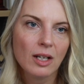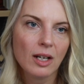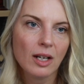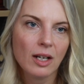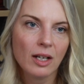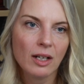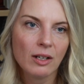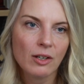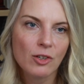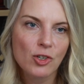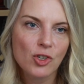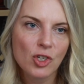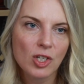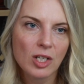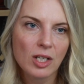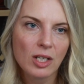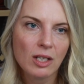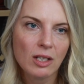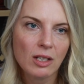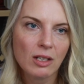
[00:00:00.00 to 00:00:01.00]
Uh,
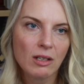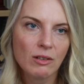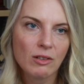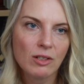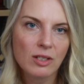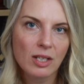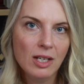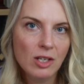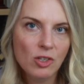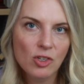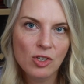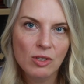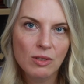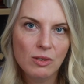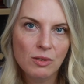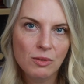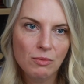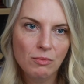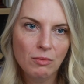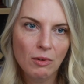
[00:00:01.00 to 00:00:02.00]
she
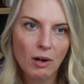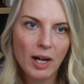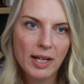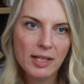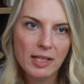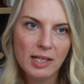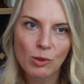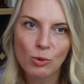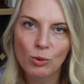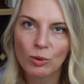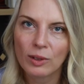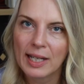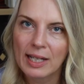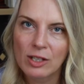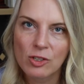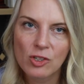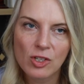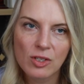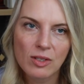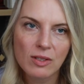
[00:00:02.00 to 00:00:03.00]
teaches writing or
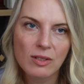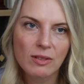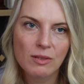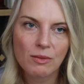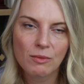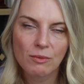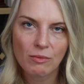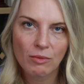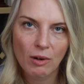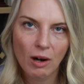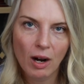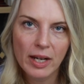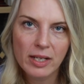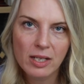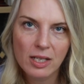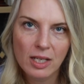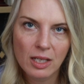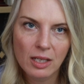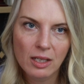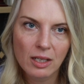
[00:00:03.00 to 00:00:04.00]
lectures
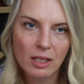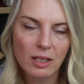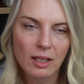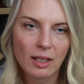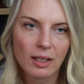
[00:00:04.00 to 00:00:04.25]
writing,